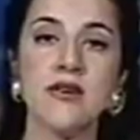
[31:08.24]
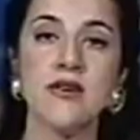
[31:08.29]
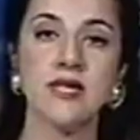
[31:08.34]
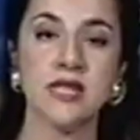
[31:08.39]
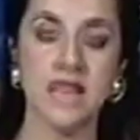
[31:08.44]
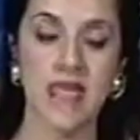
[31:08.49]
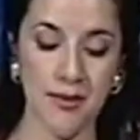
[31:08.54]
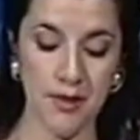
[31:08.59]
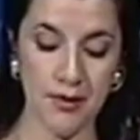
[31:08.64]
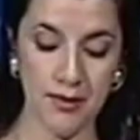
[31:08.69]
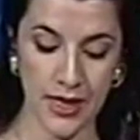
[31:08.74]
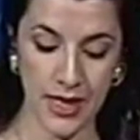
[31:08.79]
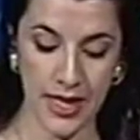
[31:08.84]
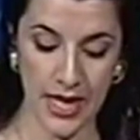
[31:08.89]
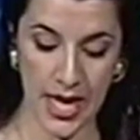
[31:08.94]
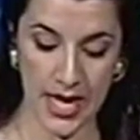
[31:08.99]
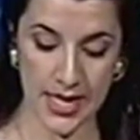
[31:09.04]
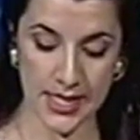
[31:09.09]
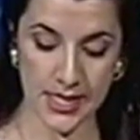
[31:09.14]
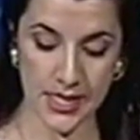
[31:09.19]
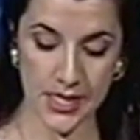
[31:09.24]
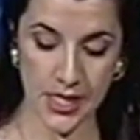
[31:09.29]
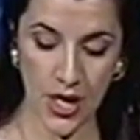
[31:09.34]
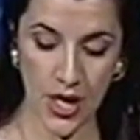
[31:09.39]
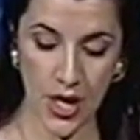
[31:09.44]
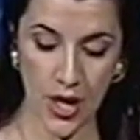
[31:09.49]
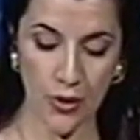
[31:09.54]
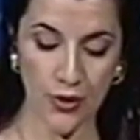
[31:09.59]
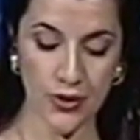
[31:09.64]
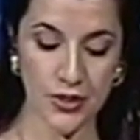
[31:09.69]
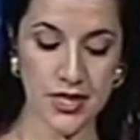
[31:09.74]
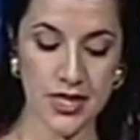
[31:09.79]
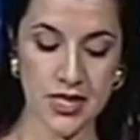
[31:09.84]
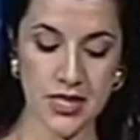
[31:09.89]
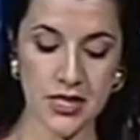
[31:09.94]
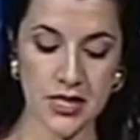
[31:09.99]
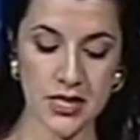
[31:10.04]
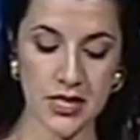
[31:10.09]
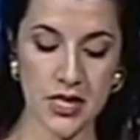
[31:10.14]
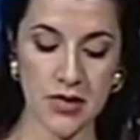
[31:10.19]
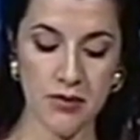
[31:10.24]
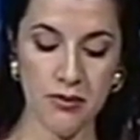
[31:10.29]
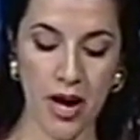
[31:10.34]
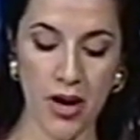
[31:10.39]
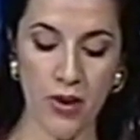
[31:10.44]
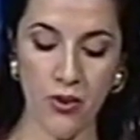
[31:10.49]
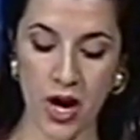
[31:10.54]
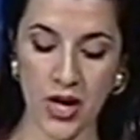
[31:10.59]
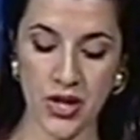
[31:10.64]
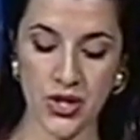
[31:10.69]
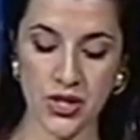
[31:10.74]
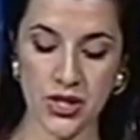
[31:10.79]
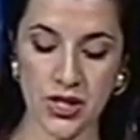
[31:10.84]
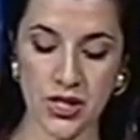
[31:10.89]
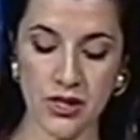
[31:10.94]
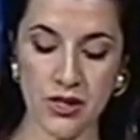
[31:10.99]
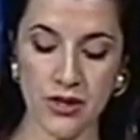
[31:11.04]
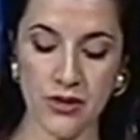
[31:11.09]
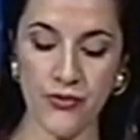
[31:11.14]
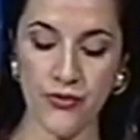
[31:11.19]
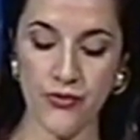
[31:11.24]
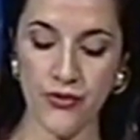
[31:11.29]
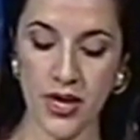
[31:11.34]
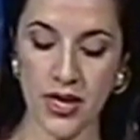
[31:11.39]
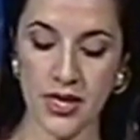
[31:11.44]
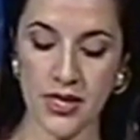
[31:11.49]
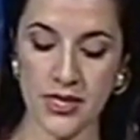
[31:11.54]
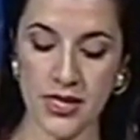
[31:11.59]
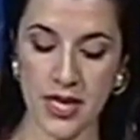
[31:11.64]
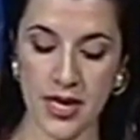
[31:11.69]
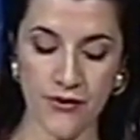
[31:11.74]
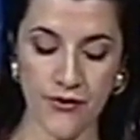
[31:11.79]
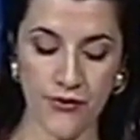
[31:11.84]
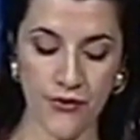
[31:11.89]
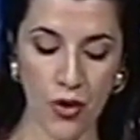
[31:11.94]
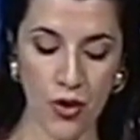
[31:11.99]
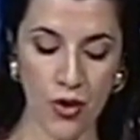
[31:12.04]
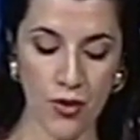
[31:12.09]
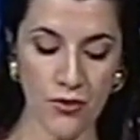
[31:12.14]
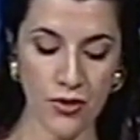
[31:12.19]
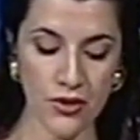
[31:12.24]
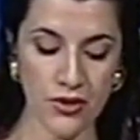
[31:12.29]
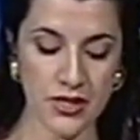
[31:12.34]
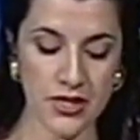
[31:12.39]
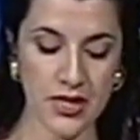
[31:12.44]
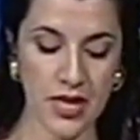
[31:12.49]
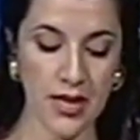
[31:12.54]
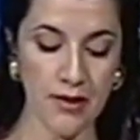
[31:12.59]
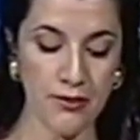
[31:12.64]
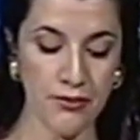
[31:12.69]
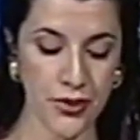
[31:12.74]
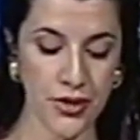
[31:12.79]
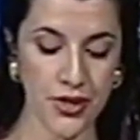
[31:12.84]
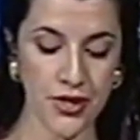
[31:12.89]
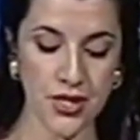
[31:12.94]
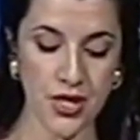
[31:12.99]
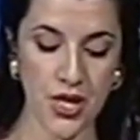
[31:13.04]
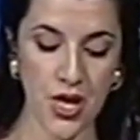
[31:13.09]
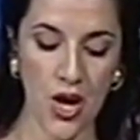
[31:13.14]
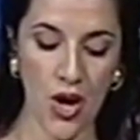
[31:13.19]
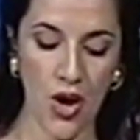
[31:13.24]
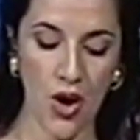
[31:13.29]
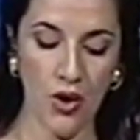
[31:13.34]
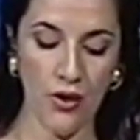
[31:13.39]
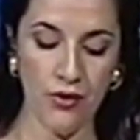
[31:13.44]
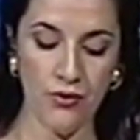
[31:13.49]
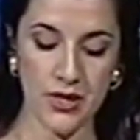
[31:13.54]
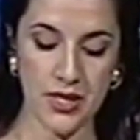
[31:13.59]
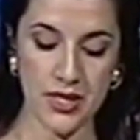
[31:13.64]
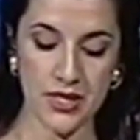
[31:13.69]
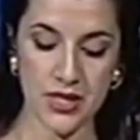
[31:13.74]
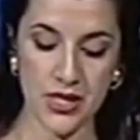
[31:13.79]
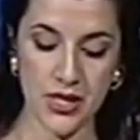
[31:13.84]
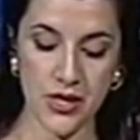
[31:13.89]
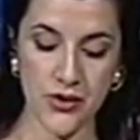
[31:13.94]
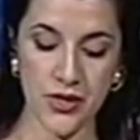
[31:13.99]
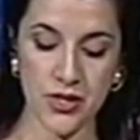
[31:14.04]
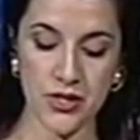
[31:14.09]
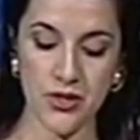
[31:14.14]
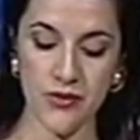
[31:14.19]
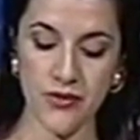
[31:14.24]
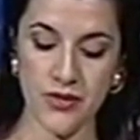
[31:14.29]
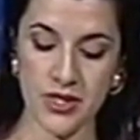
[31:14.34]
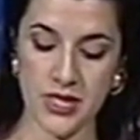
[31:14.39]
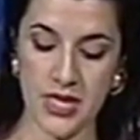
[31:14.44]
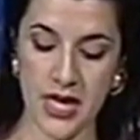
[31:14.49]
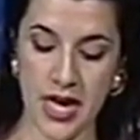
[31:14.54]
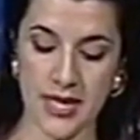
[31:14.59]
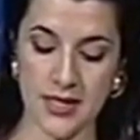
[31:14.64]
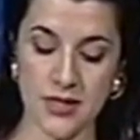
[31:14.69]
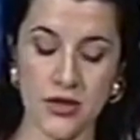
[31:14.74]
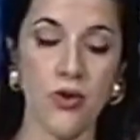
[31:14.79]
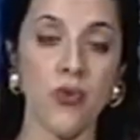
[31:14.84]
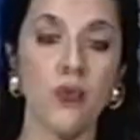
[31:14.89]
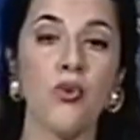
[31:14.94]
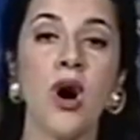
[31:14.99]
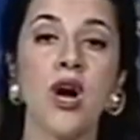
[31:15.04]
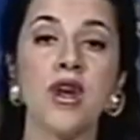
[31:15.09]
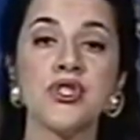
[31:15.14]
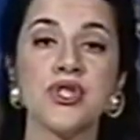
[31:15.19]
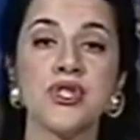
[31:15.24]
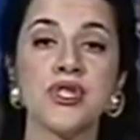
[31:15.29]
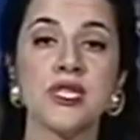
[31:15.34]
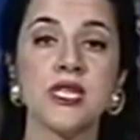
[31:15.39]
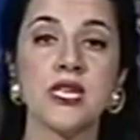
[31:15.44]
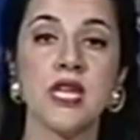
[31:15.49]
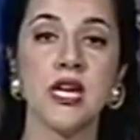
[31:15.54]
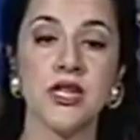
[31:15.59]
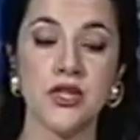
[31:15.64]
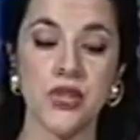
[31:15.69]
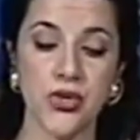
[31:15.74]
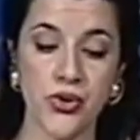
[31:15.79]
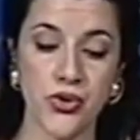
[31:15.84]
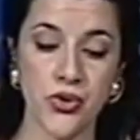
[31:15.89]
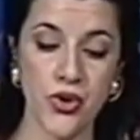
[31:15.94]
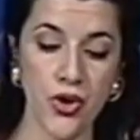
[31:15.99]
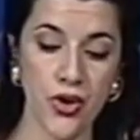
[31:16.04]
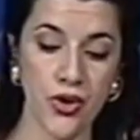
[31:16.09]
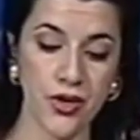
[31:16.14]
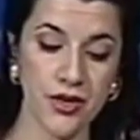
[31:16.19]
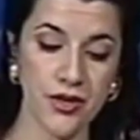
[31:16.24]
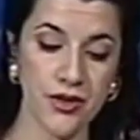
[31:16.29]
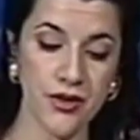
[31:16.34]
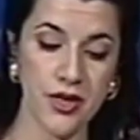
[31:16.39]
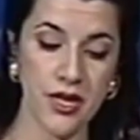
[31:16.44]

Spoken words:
Osama bin Laden, who is considered by Washington the first and foremost culprit of the series of attacks on Washington and New York.